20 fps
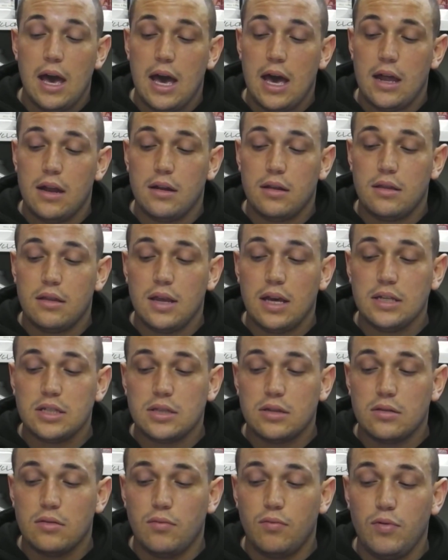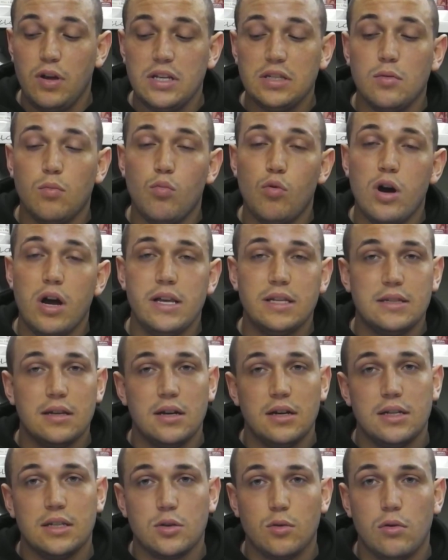and that's the reason why it's the
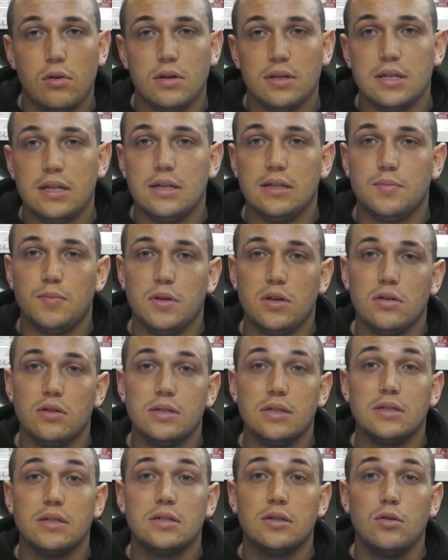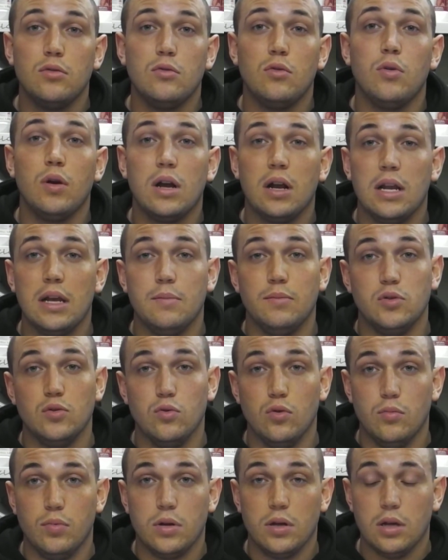highest quality is because it's so quickly
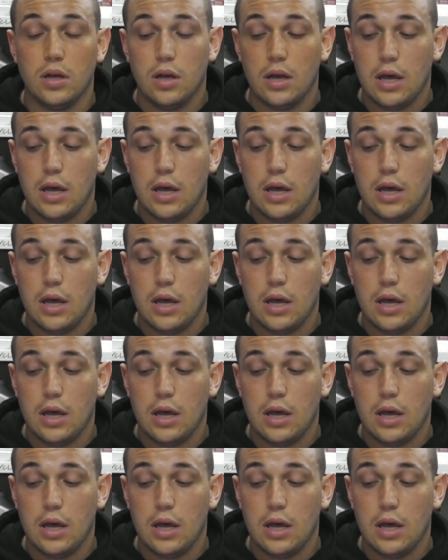absorbed.